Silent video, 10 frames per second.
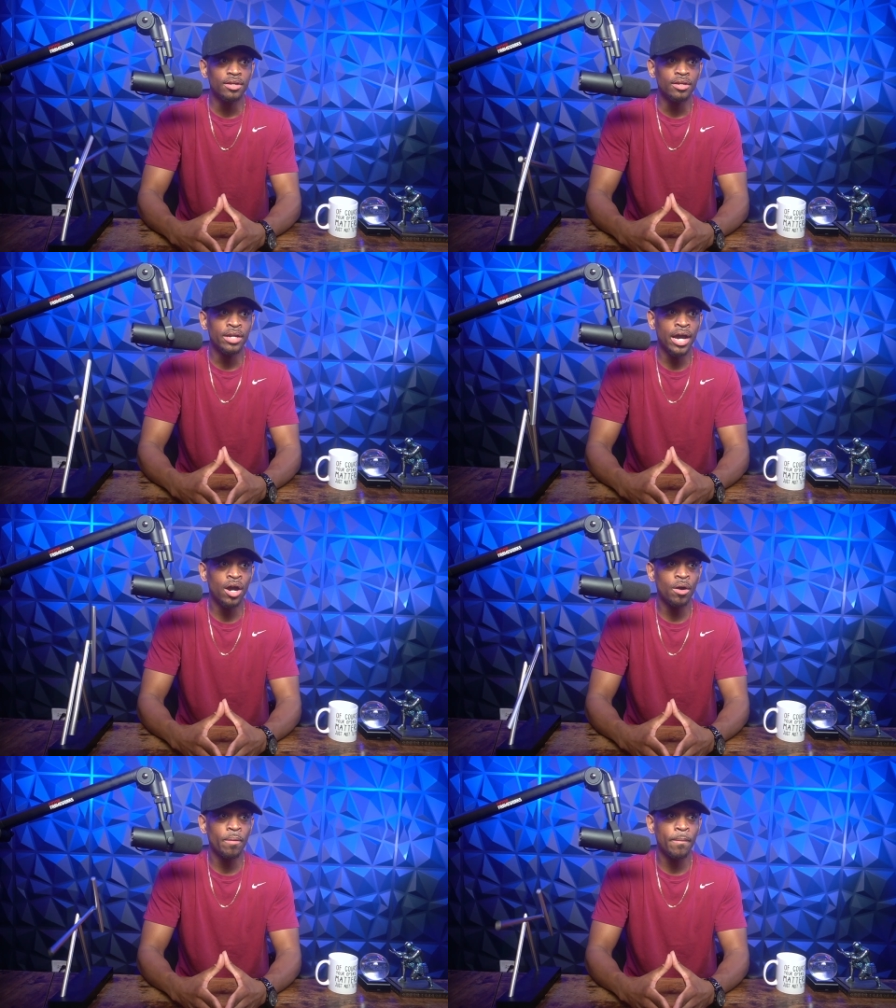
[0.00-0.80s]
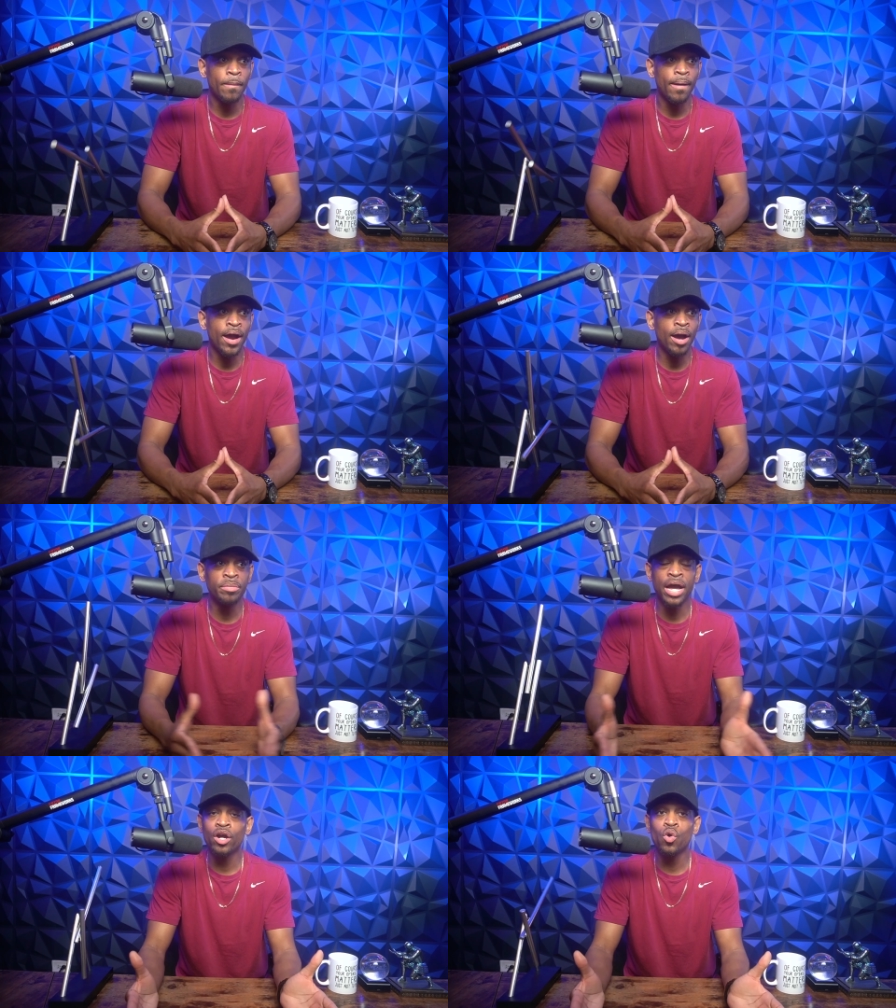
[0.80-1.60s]
Now, I'm
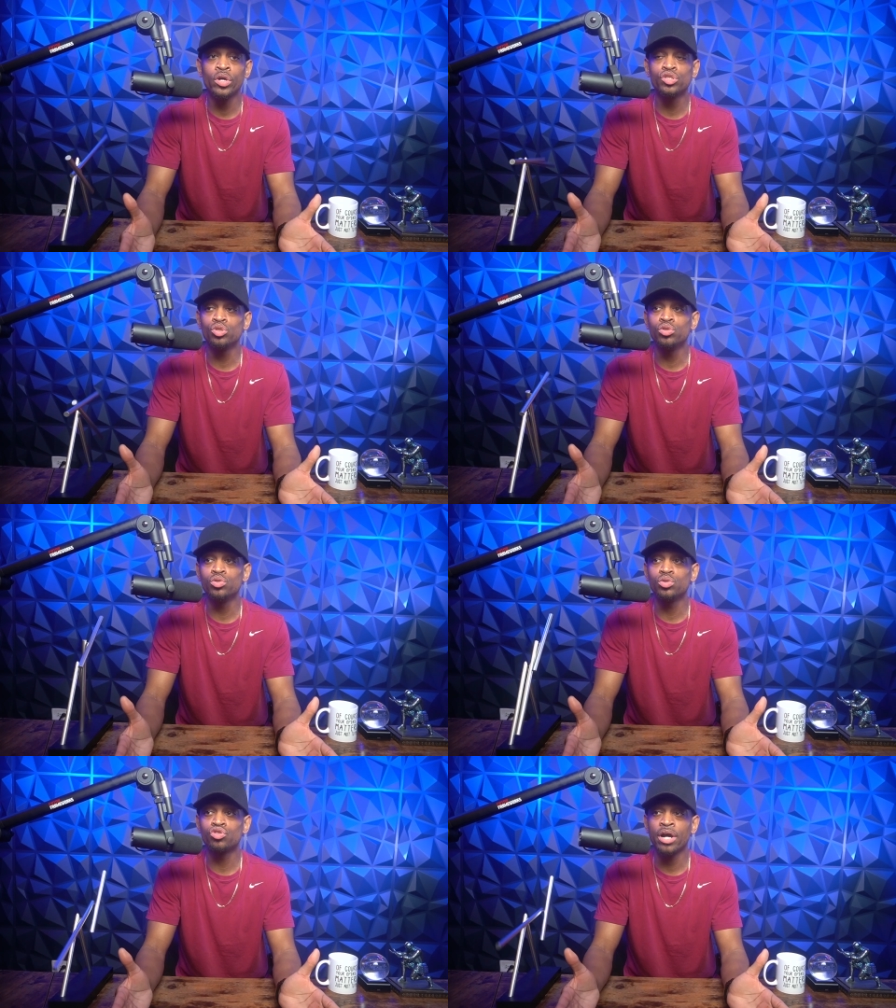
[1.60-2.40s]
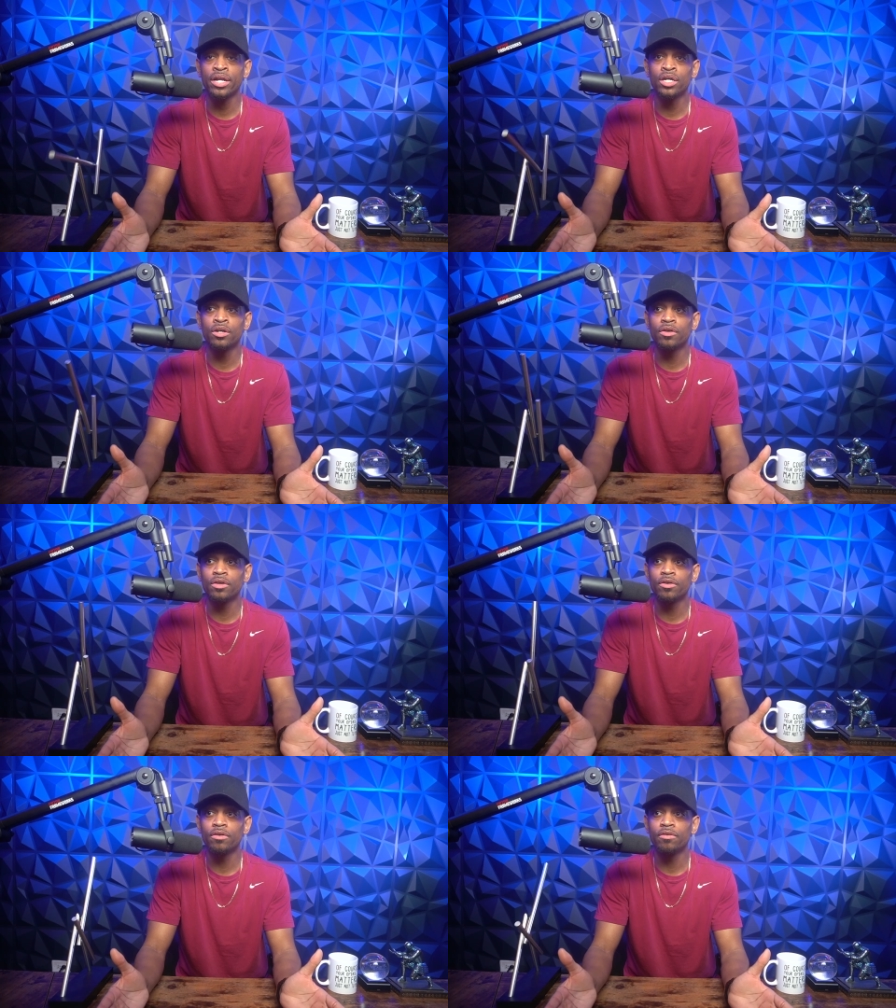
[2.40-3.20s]
not going to try to
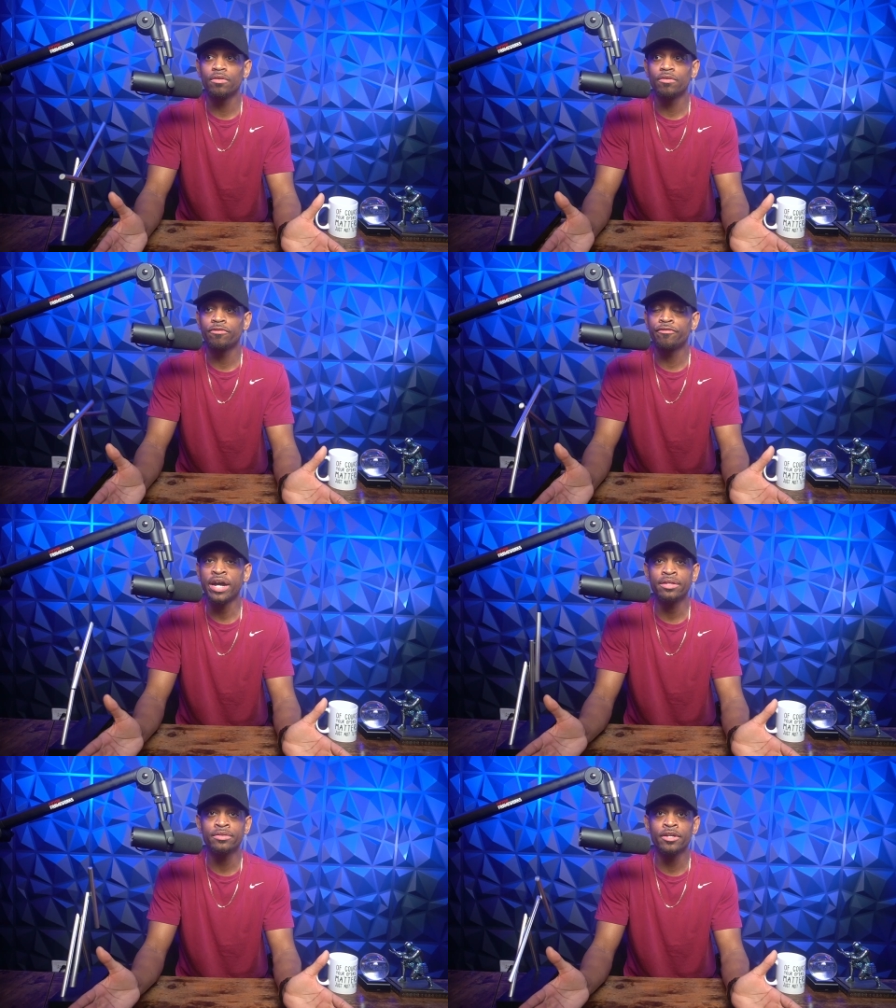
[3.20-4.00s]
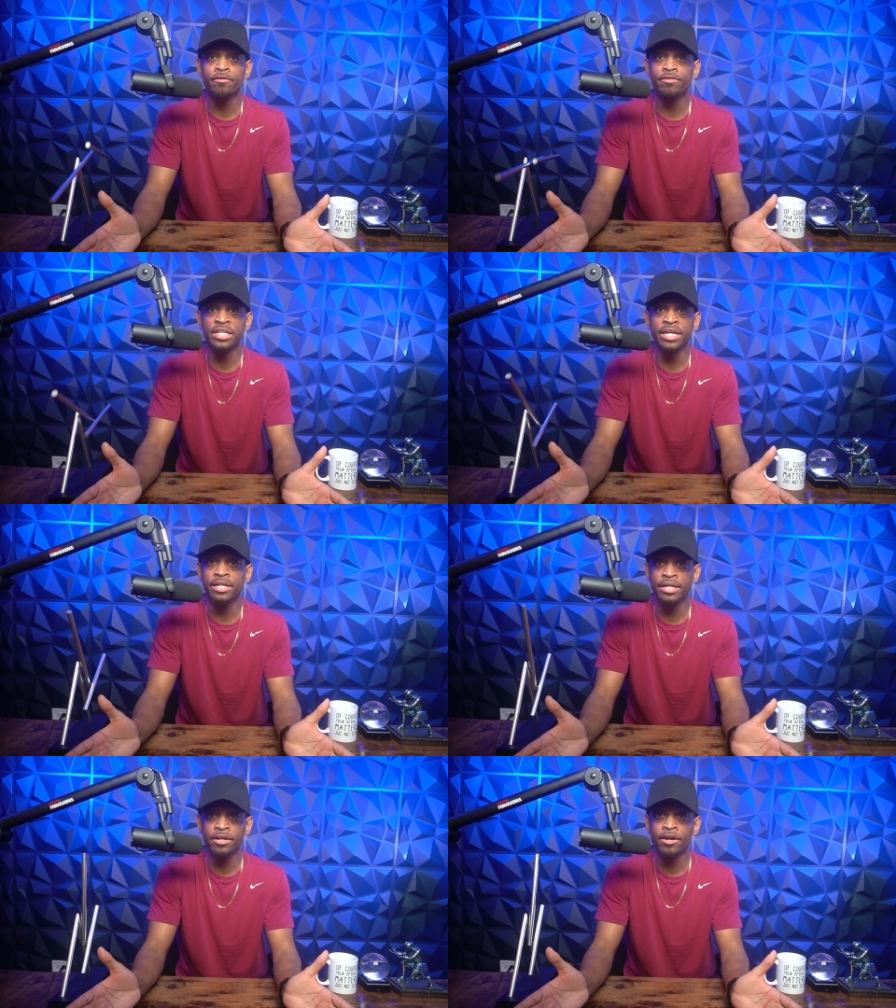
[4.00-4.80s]
fight the
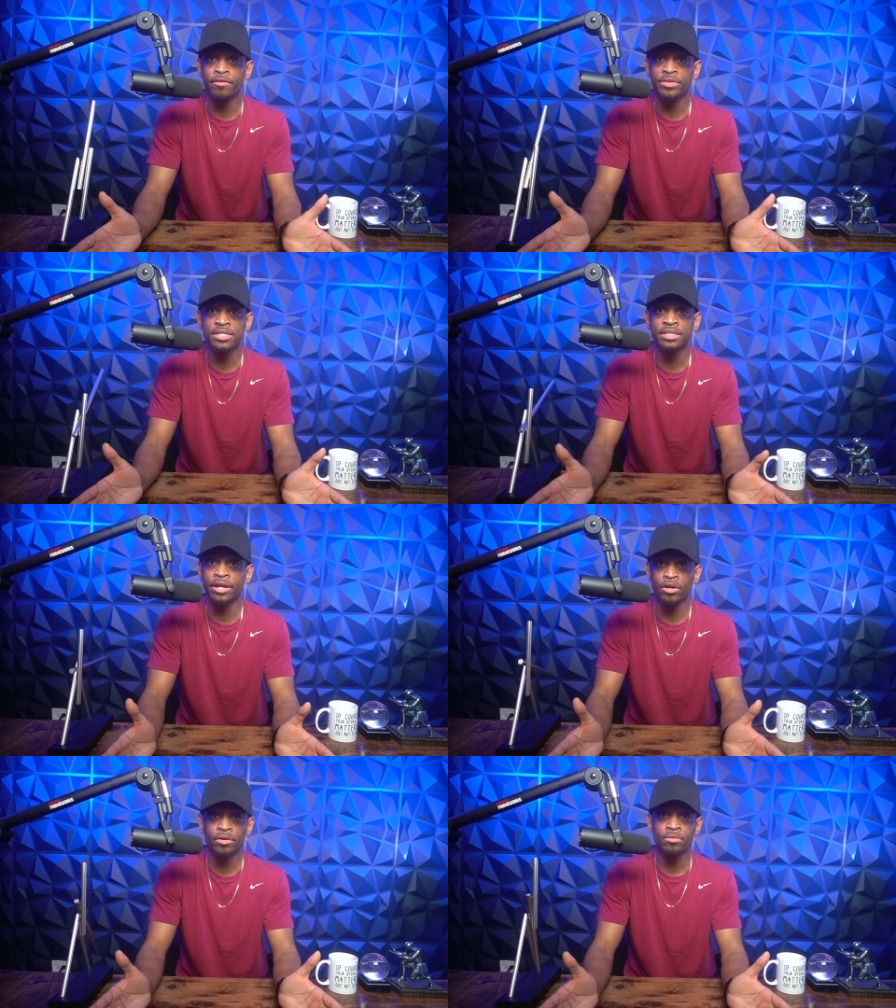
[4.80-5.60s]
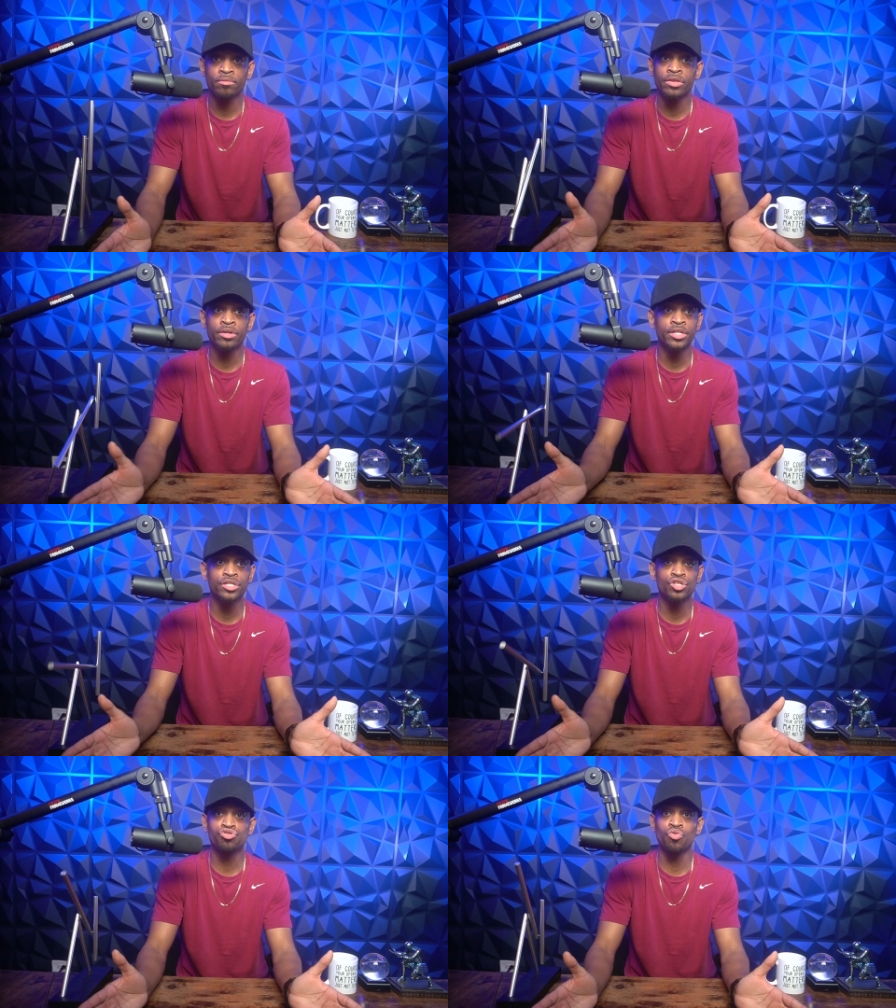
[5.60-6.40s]
validity of this letter, whether this
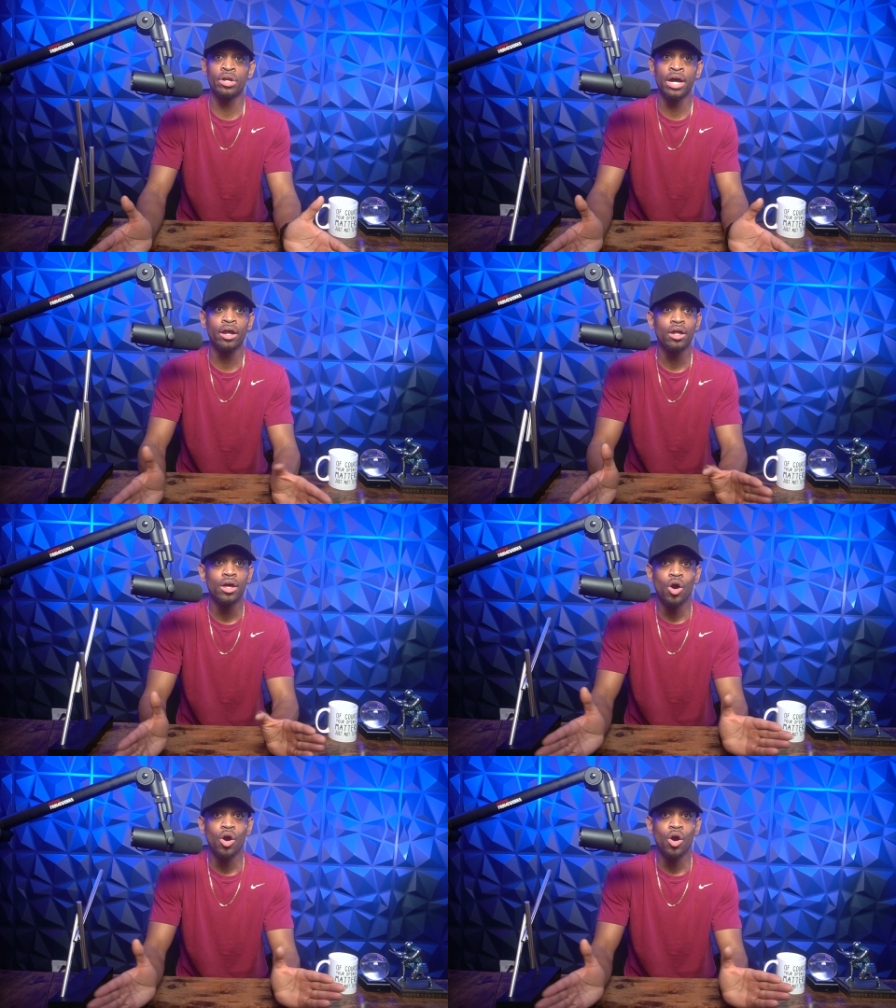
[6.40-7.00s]
is true or not.